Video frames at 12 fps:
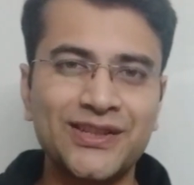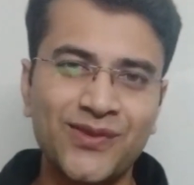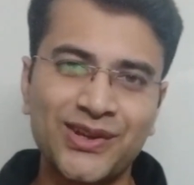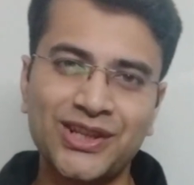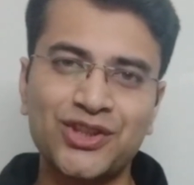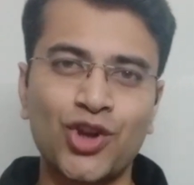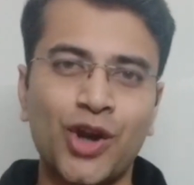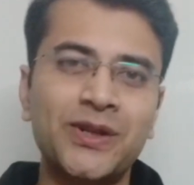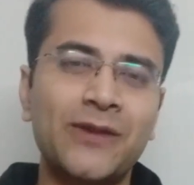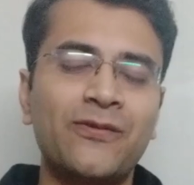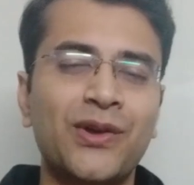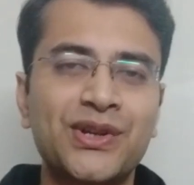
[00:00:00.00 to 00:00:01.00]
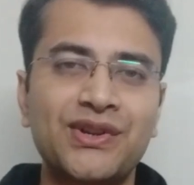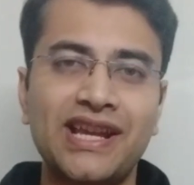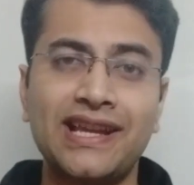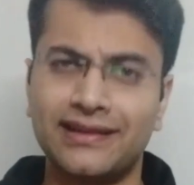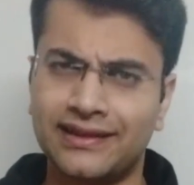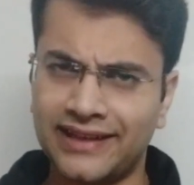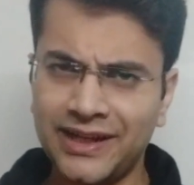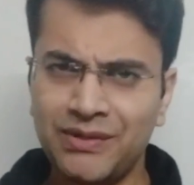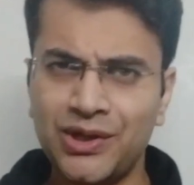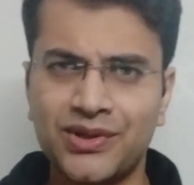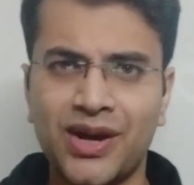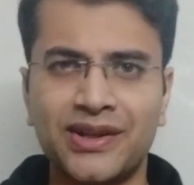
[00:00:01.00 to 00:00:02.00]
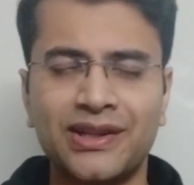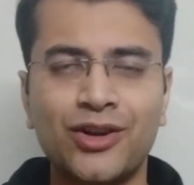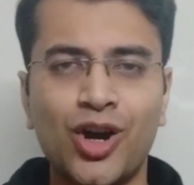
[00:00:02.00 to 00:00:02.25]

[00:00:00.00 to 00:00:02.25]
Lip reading: was the short tip for today. Let me know down in the